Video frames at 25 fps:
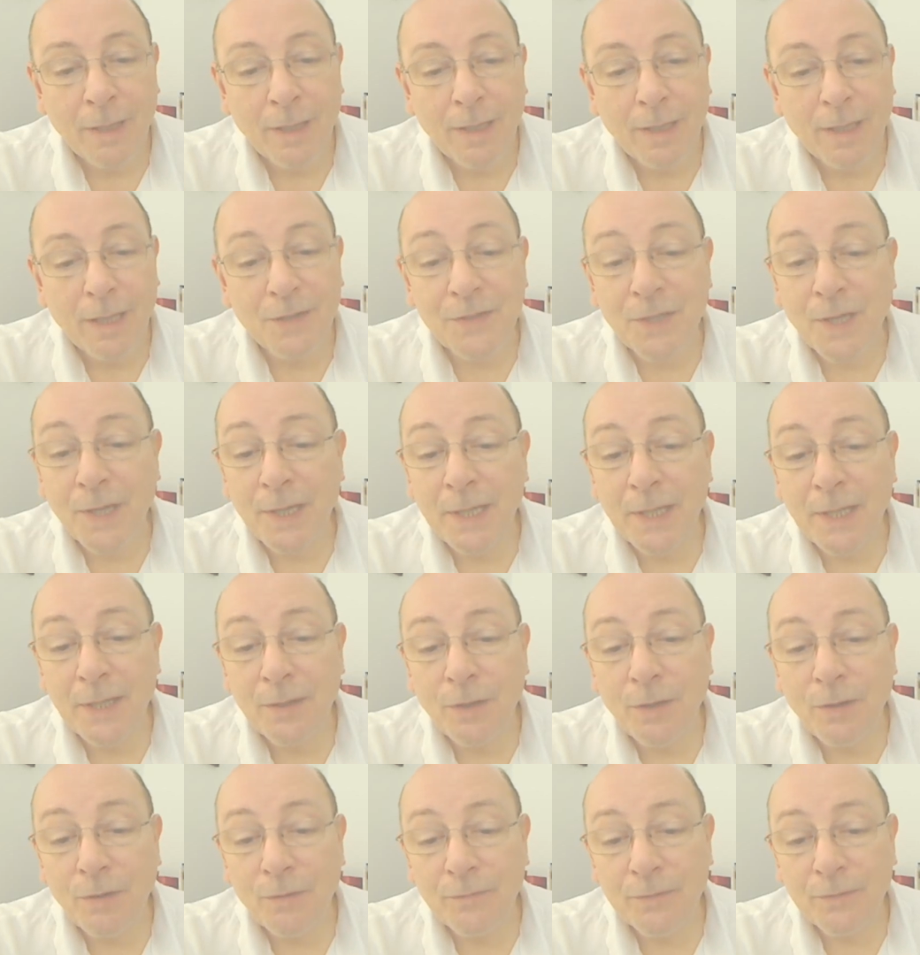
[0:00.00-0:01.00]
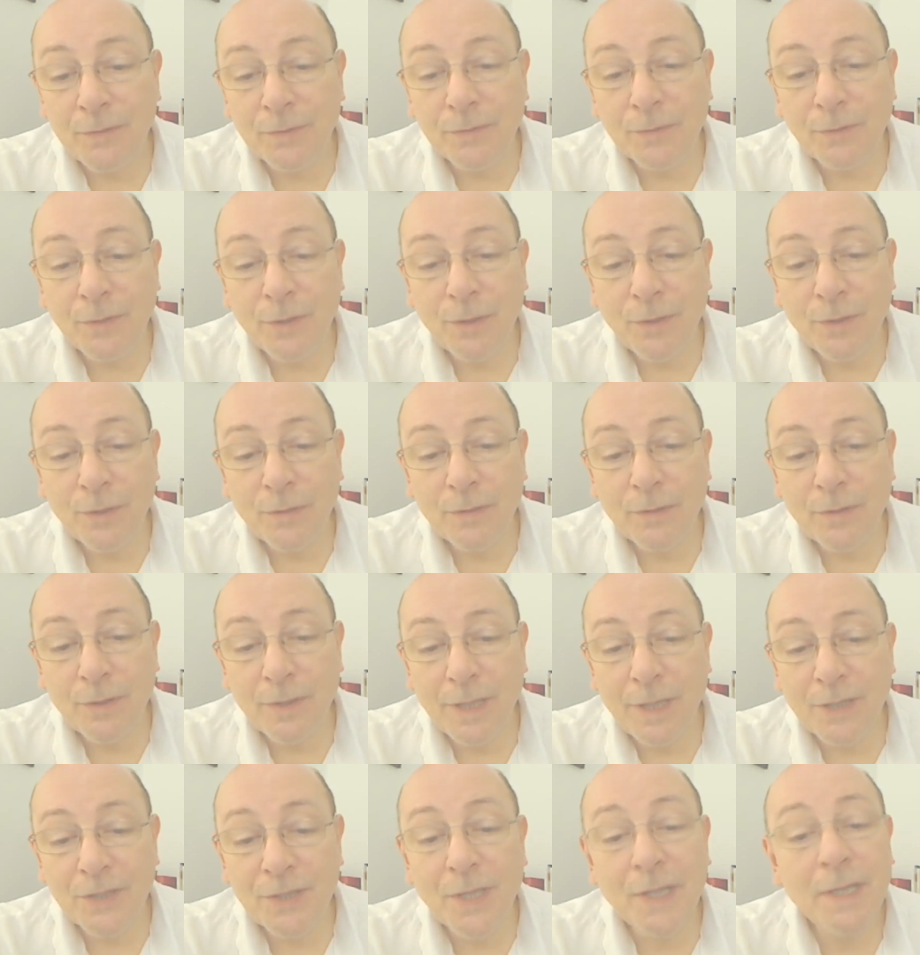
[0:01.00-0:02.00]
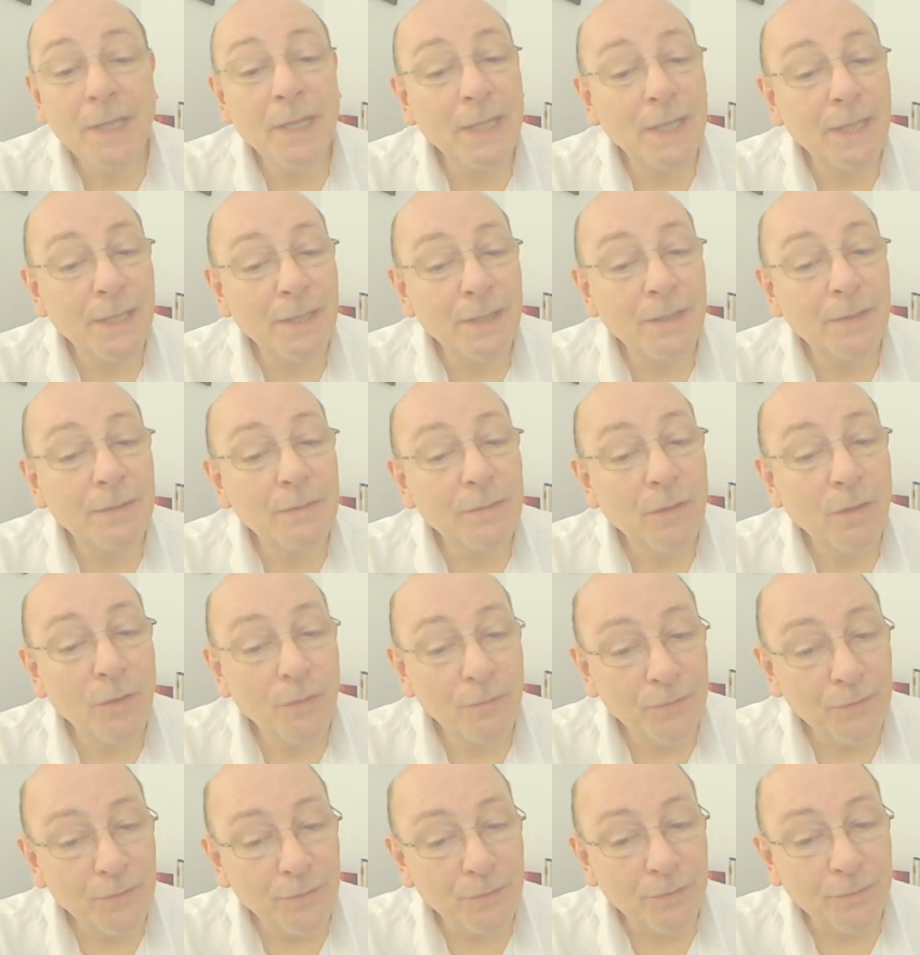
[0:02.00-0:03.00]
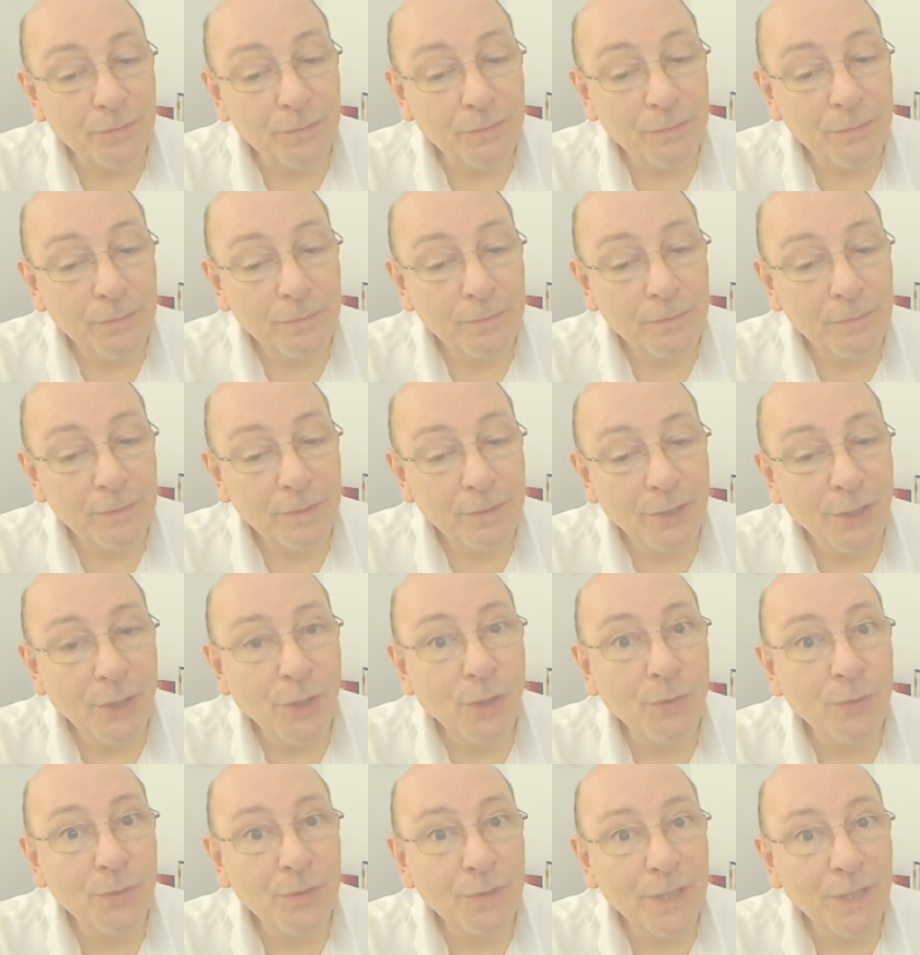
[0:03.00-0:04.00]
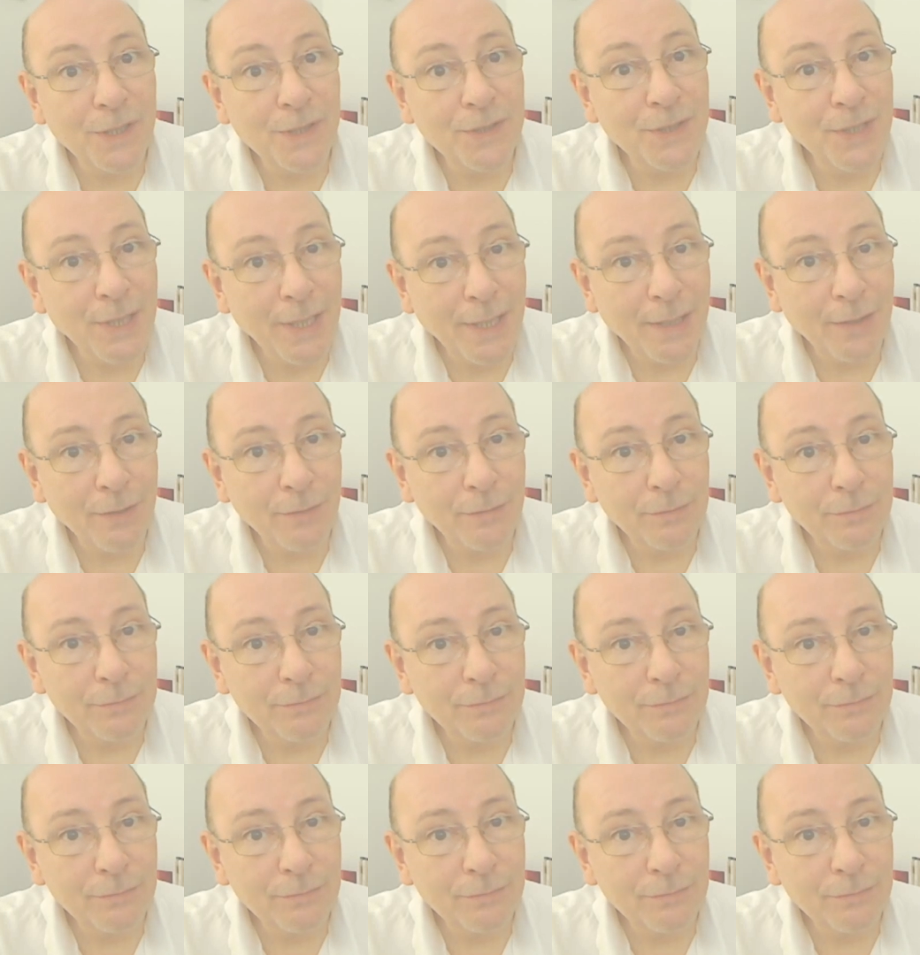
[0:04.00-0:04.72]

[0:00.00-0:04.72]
As I hear often, God, as I hear often, God is now.